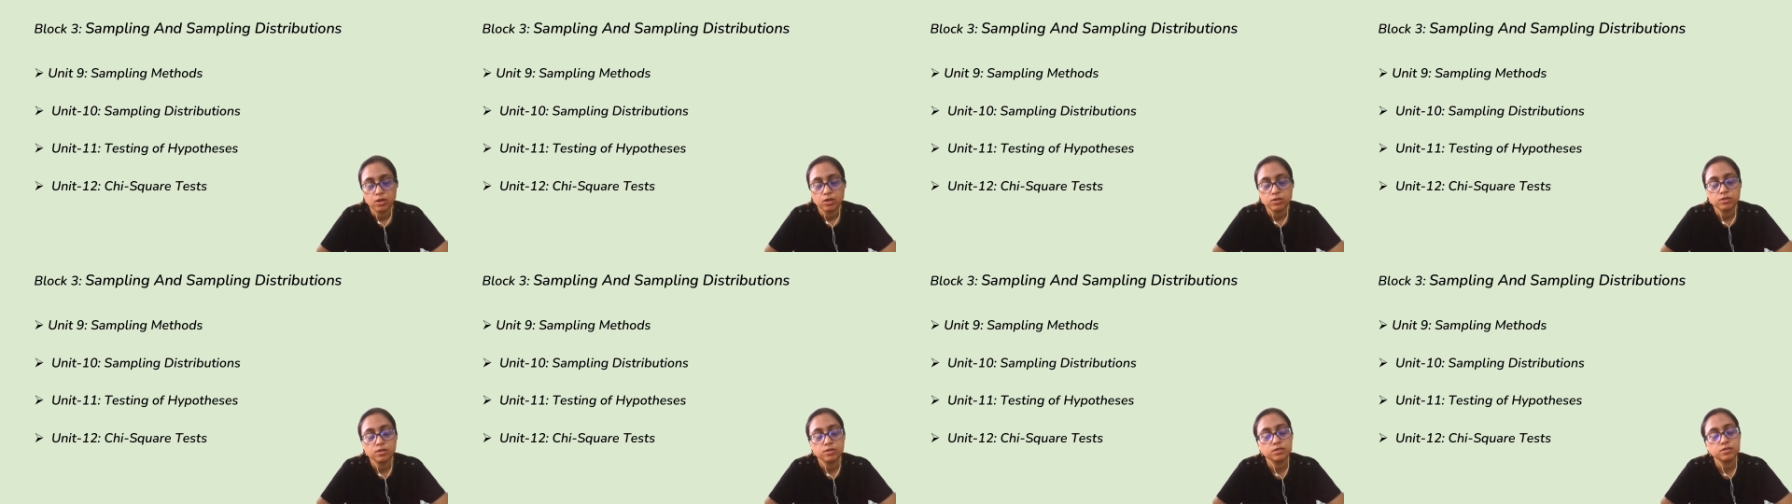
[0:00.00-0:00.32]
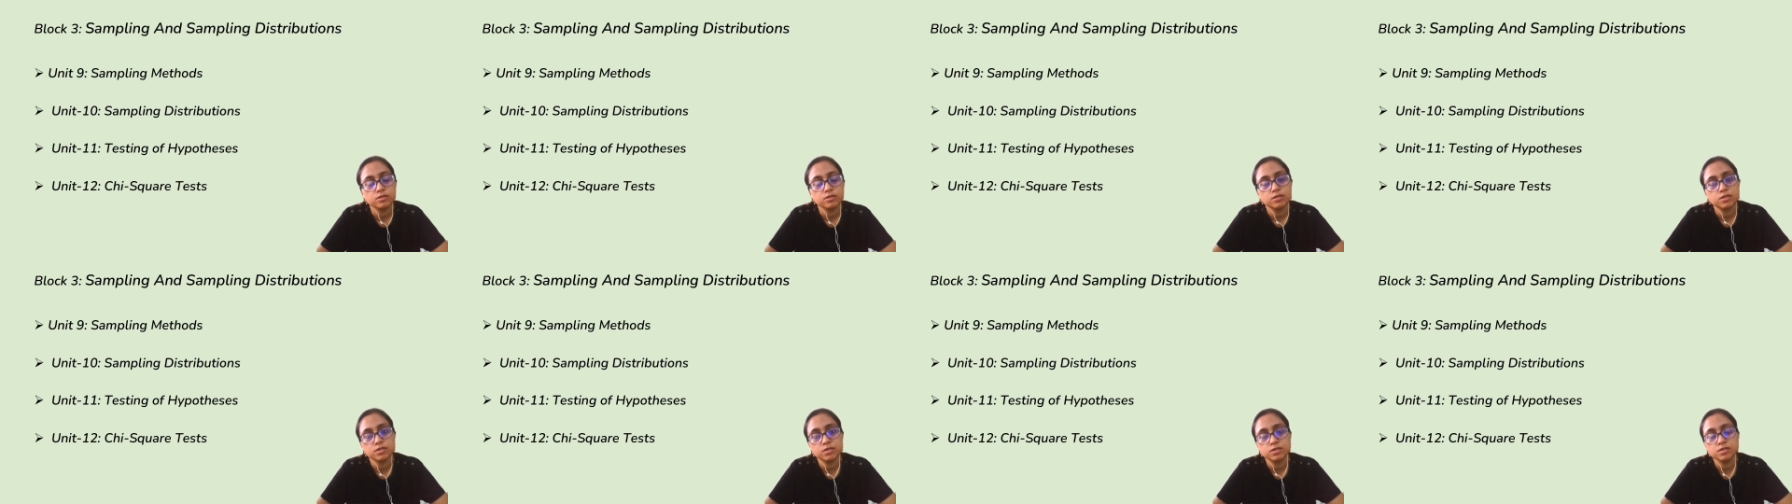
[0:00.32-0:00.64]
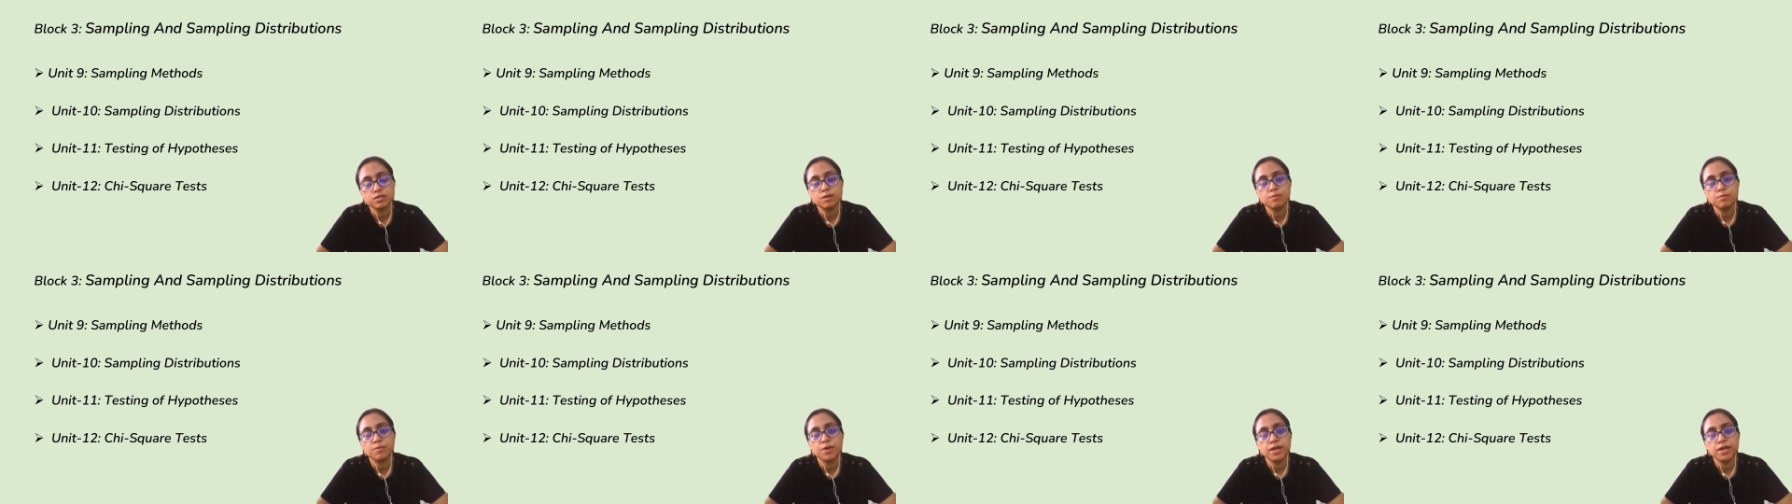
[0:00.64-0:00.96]
This is
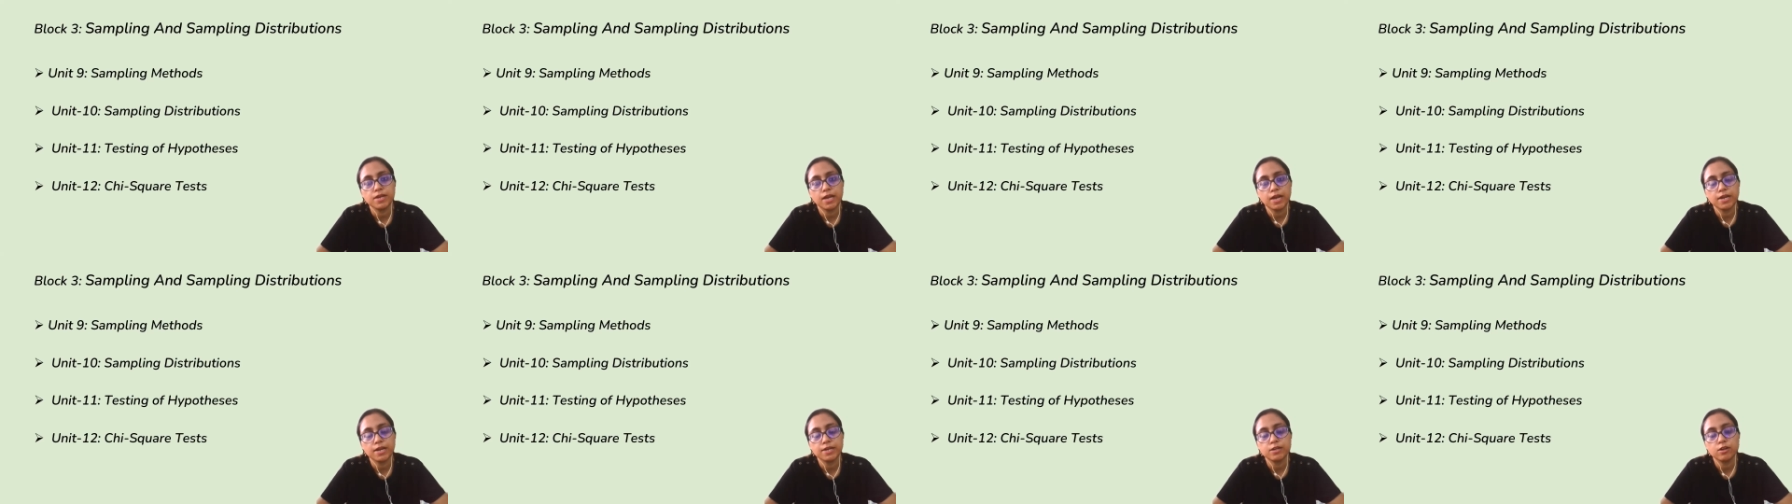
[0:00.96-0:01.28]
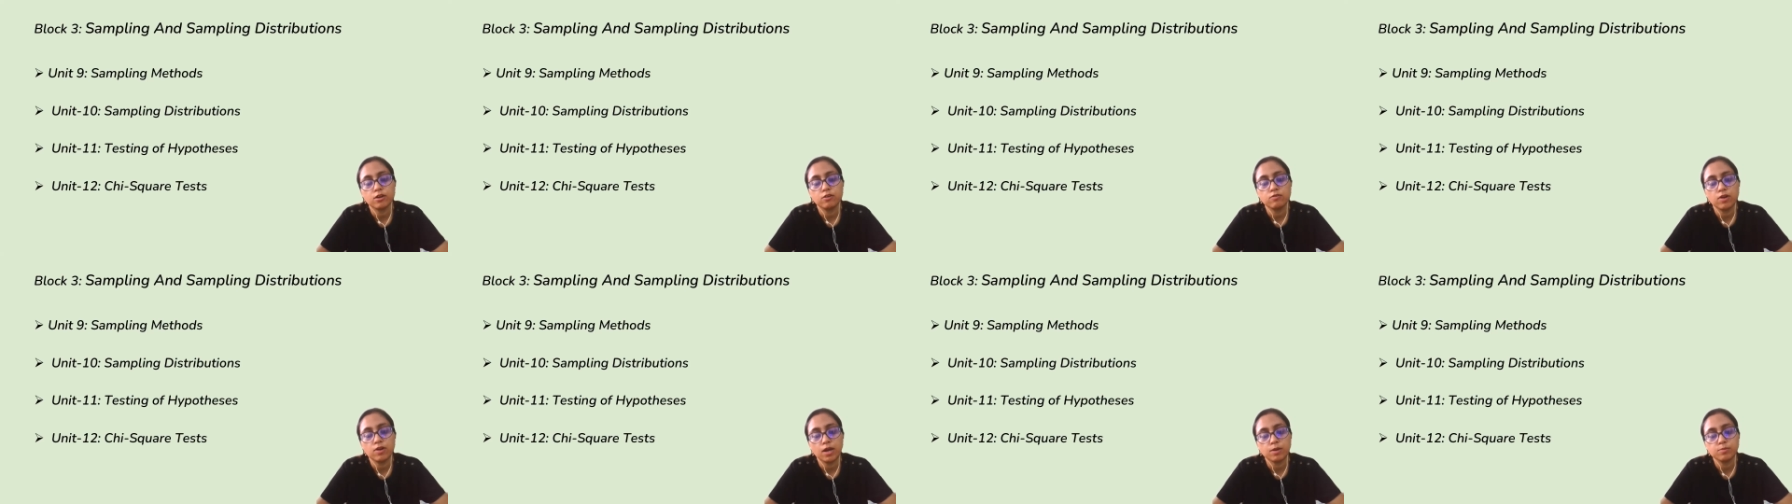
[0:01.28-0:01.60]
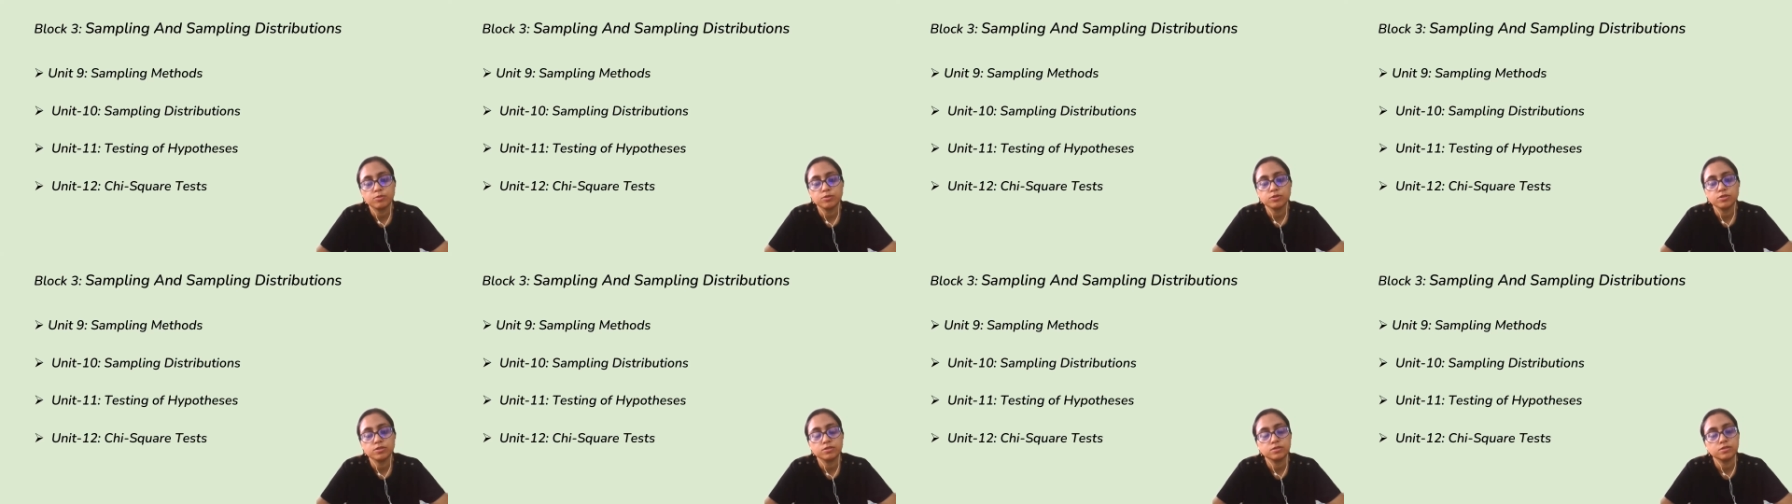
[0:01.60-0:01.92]
the main idea of
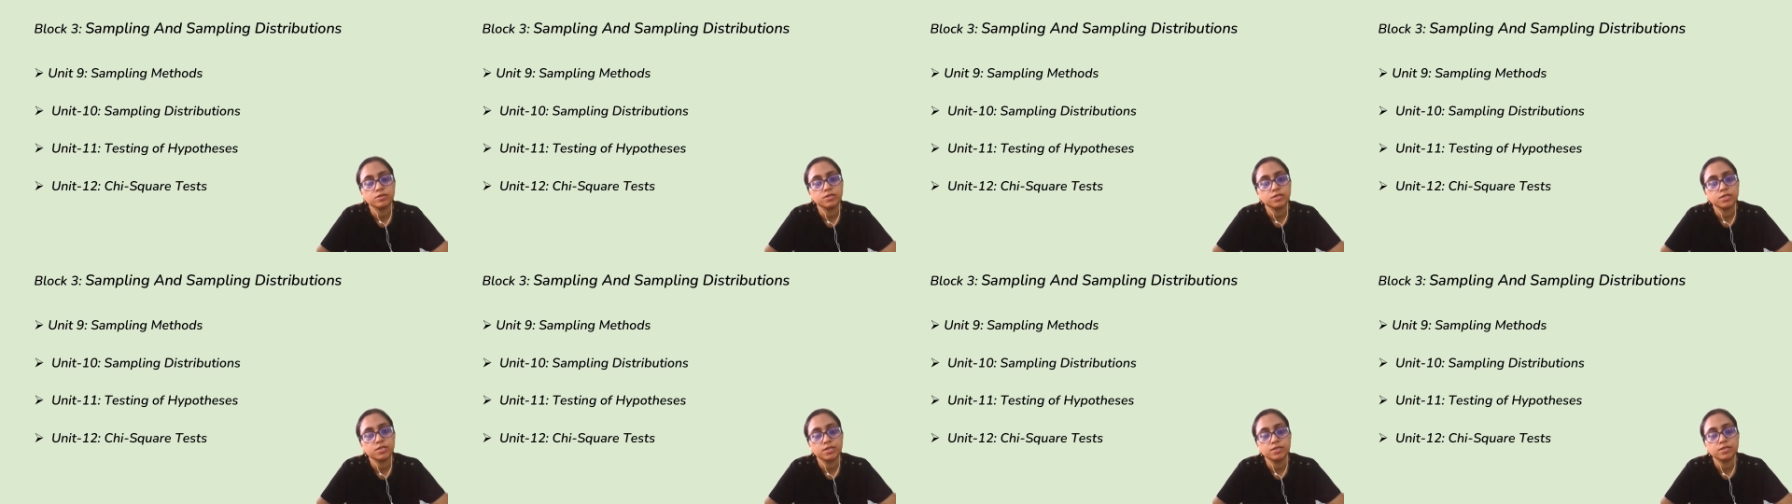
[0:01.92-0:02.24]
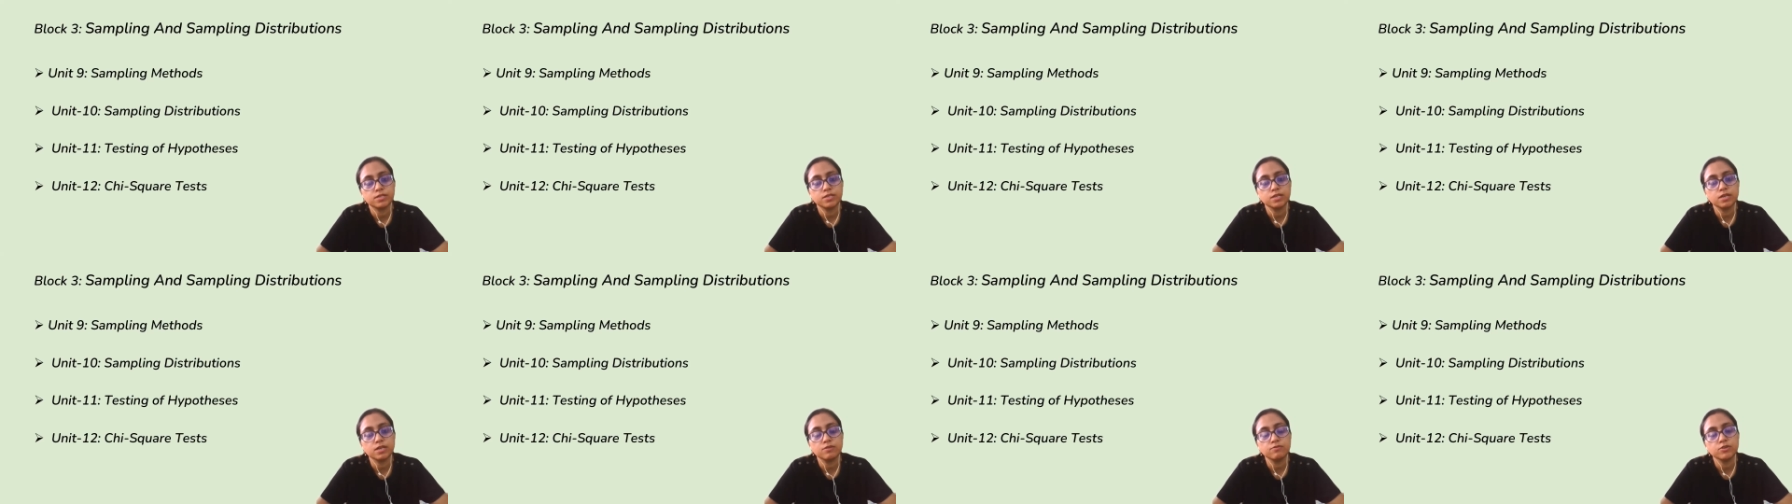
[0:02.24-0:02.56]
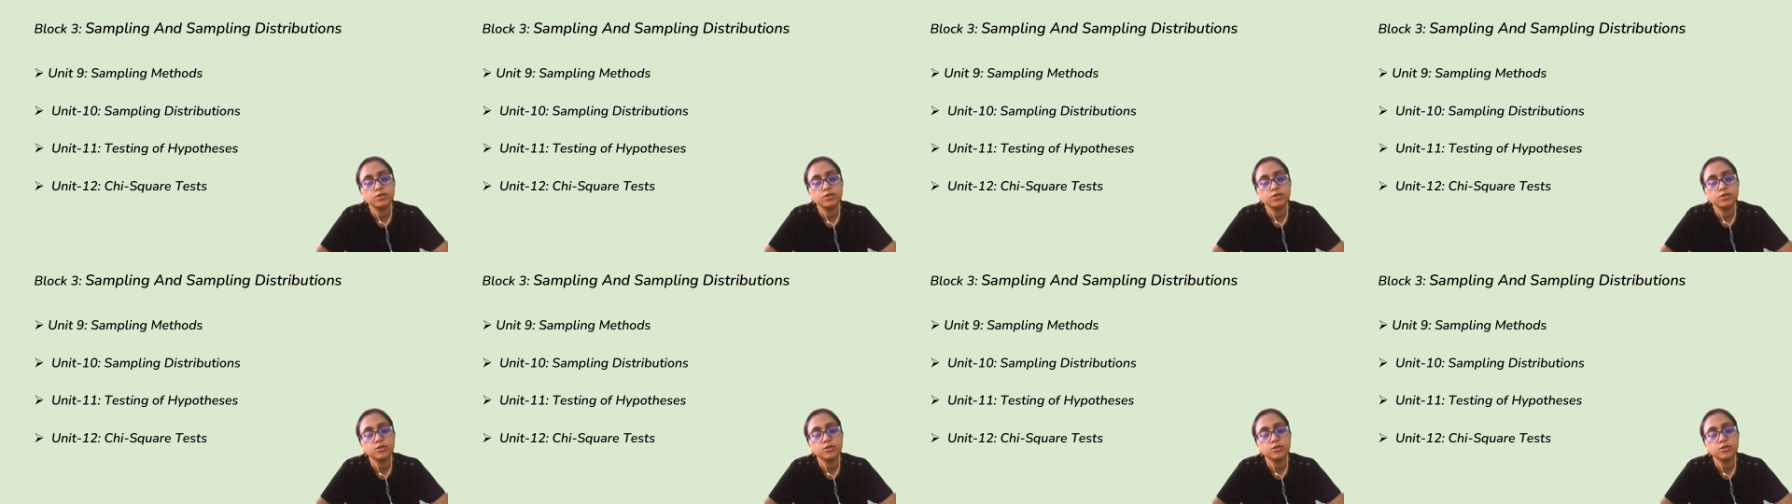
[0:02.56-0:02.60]
hypothesis testing,